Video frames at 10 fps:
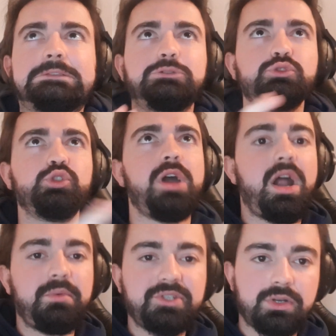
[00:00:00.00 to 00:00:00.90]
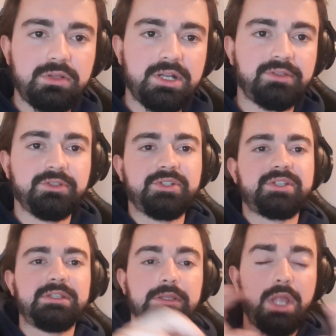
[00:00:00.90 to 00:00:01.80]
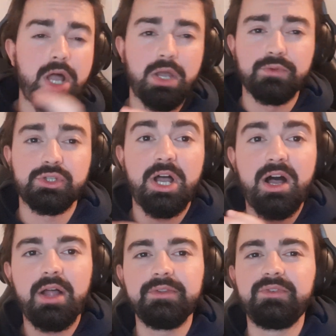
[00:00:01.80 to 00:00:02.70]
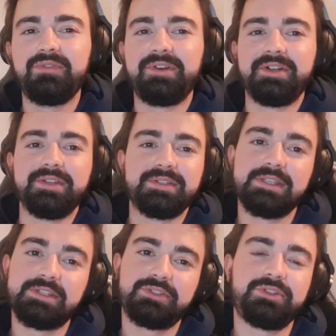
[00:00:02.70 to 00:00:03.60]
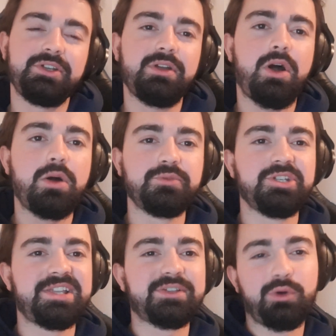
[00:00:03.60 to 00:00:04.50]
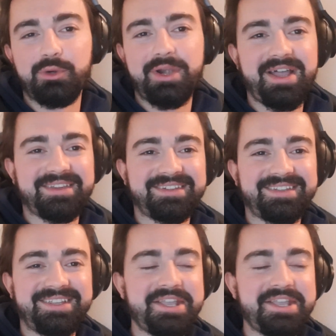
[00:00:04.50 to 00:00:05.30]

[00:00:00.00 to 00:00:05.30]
Do garbage collectors allows unreferenced string objects or not?